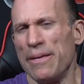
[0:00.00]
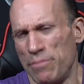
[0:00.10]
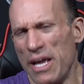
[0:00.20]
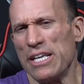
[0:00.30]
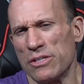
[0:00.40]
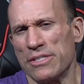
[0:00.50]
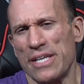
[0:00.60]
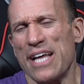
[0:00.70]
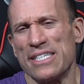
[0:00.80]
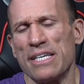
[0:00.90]
he
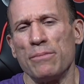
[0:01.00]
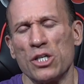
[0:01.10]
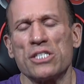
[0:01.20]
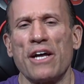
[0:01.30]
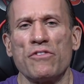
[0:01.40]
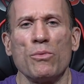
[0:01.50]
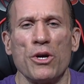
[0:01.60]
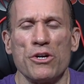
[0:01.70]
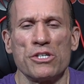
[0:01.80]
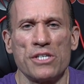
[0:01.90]
says similar stuff to what
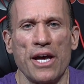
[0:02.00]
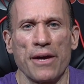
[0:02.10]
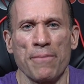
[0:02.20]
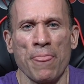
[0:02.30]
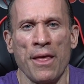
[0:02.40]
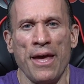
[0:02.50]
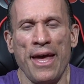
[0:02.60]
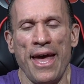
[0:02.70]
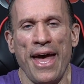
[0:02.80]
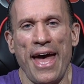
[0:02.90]
you're saying.
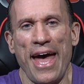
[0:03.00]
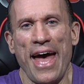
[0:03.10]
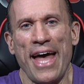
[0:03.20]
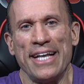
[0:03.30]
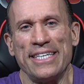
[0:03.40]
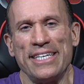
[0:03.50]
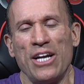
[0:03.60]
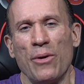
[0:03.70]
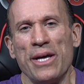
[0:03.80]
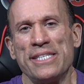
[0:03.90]
And you
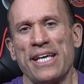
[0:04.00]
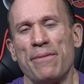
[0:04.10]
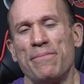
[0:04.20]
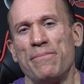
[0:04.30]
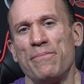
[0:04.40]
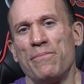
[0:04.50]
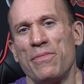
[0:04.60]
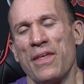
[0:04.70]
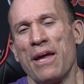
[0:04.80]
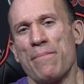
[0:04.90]
know, he said,
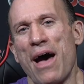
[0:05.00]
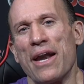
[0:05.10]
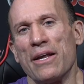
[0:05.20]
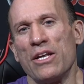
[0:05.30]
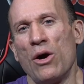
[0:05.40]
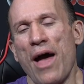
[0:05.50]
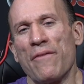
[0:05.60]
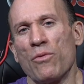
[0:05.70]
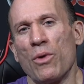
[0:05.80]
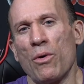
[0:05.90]
think about it. You know,
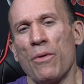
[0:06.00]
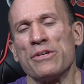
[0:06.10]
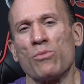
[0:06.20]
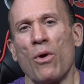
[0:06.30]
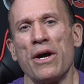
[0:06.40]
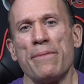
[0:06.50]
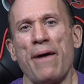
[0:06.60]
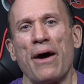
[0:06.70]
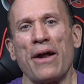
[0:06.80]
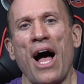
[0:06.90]
every, we're always worried
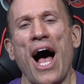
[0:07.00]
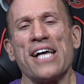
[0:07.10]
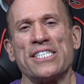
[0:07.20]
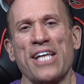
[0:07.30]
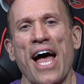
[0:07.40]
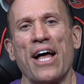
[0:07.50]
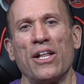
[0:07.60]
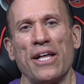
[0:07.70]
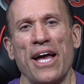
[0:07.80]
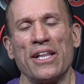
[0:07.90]
about
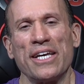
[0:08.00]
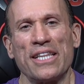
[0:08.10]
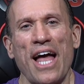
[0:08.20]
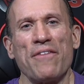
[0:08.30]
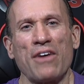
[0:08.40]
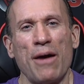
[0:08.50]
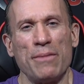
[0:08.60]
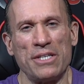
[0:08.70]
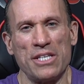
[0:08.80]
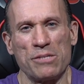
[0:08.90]
hostile alien life
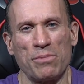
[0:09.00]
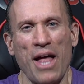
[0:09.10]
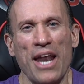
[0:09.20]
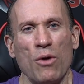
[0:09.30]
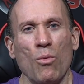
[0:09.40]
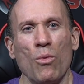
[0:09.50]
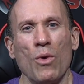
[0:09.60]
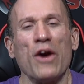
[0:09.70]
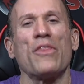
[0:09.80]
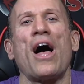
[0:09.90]
coming to this planet.
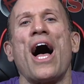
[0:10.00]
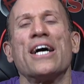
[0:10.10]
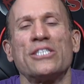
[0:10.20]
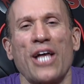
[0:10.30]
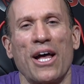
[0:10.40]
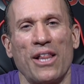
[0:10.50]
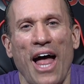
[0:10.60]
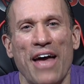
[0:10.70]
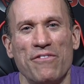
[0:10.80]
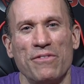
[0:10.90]
We're the hostile
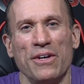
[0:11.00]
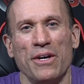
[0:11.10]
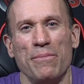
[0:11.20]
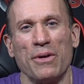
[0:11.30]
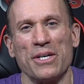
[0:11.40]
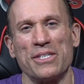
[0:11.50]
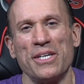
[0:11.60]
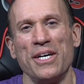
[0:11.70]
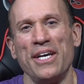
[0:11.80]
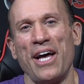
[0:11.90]
life because
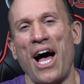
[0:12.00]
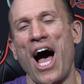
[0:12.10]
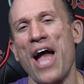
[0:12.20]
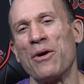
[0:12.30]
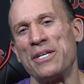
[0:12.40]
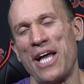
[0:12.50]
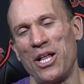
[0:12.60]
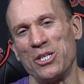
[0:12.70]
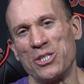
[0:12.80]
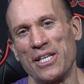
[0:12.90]
higher
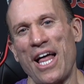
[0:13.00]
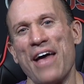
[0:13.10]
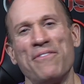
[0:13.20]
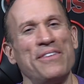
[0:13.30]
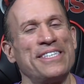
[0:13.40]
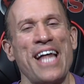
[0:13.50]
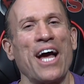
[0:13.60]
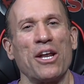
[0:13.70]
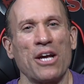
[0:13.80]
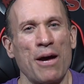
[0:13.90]
intelligent life is
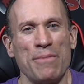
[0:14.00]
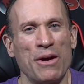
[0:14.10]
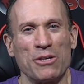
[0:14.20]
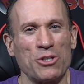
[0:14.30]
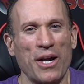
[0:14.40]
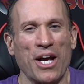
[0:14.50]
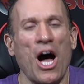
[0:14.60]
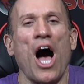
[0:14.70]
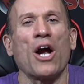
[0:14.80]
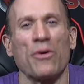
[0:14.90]
not going to come here and try to
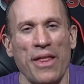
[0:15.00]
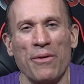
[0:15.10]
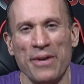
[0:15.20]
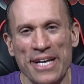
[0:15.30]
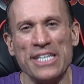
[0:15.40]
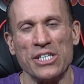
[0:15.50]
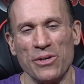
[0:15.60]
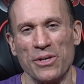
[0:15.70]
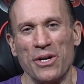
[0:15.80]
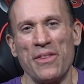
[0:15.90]
conquer. They don't need
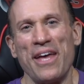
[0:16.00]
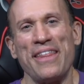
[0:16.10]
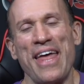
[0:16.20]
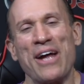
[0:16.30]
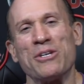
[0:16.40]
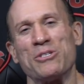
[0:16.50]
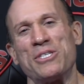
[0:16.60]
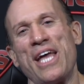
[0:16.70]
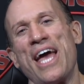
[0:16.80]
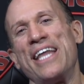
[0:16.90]
to. You know, they they
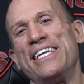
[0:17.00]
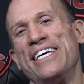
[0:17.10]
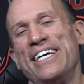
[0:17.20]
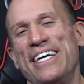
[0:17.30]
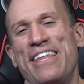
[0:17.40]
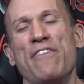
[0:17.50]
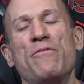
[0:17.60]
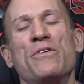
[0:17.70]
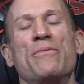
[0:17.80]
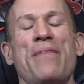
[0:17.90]
understand. Yeah
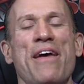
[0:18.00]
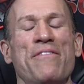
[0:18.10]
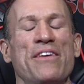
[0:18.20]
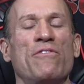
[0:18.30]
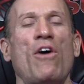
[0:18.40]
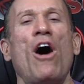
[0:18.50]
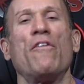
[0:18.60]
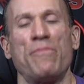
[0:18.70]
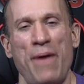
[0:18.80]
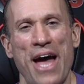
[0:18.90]
They've they've
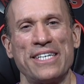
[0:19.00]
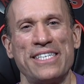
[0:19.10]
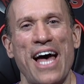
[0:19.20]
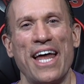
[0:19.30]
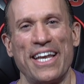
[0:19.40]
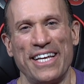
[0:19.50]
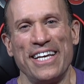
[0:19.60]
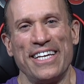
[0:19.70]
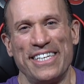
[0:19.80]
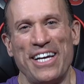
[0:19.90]
evolved past that.
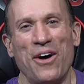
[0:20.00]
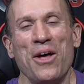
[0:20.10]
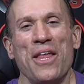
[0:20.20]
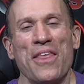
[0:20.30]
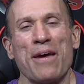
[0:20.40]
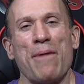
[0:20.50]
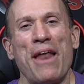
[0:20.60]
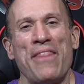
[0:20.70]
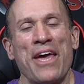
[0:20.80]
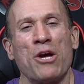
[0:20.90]
You know, think about
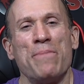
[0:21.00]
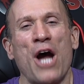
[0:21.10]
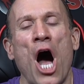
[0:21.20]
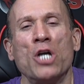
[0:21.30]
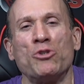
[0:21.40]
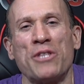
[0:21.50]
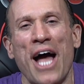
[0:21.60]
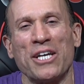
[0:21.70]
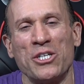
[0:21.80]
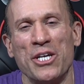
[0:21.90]
it. They could be uh, hundred
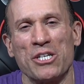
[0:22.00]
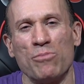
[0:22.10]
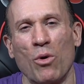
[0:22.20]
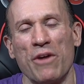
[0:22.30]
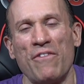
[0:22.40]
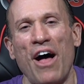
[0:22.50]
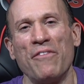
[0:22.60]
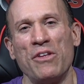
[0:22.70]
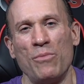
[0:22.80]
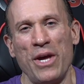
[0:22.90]
thousand years more
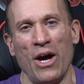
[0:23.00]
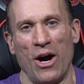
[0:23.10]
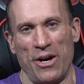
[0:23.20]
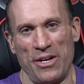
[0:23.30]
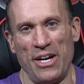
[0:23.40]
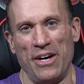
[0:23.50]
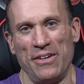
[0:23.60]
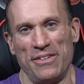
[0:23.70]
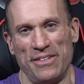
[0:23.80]
evolved than we are. Oh my know? God,